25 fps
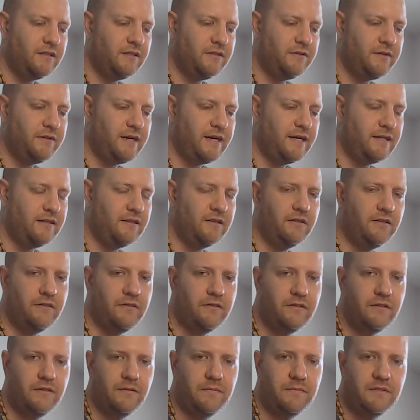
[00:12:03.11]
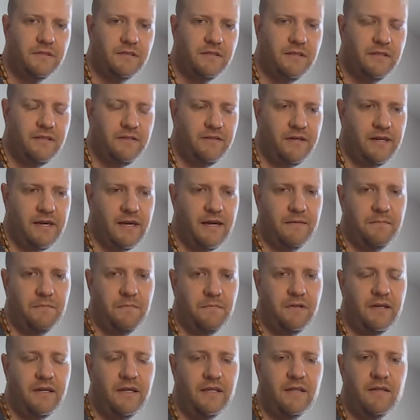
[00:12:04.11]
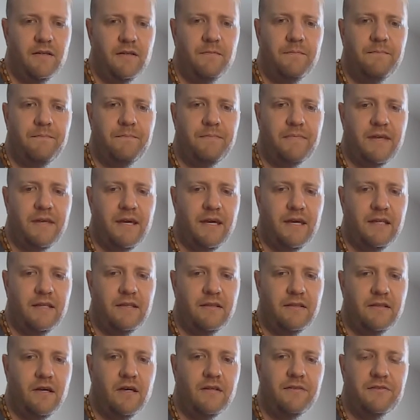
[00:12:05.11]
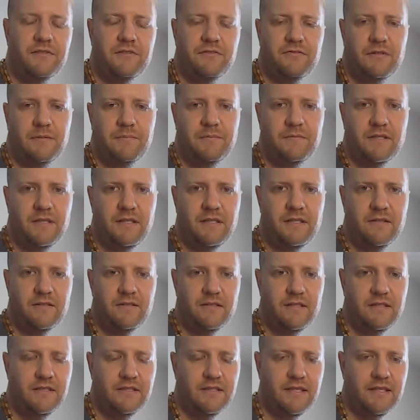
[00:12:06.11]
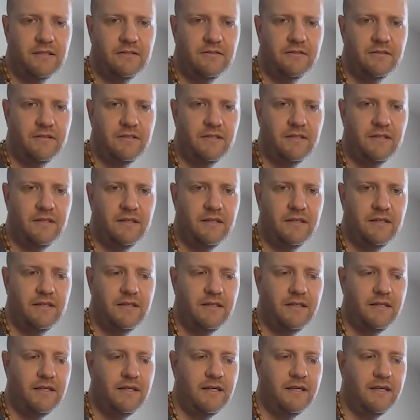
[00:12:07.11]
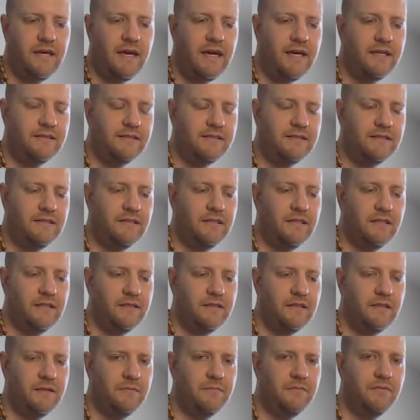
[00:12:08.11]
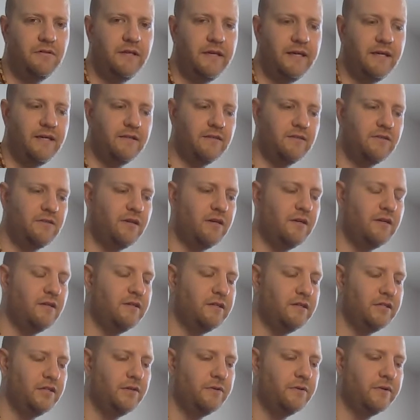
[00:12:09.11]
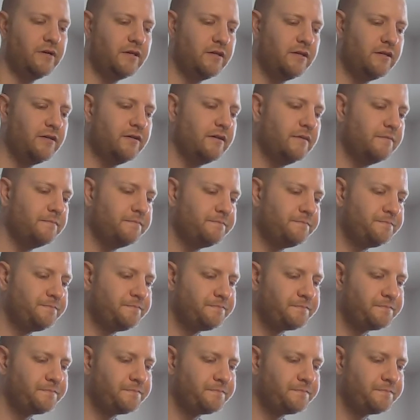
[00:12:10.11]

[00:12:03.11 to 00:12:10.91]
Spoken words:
you can learn them so that you can play them and not disrupt the kirtan, and actually enhance it and play in tal and know what you're doing.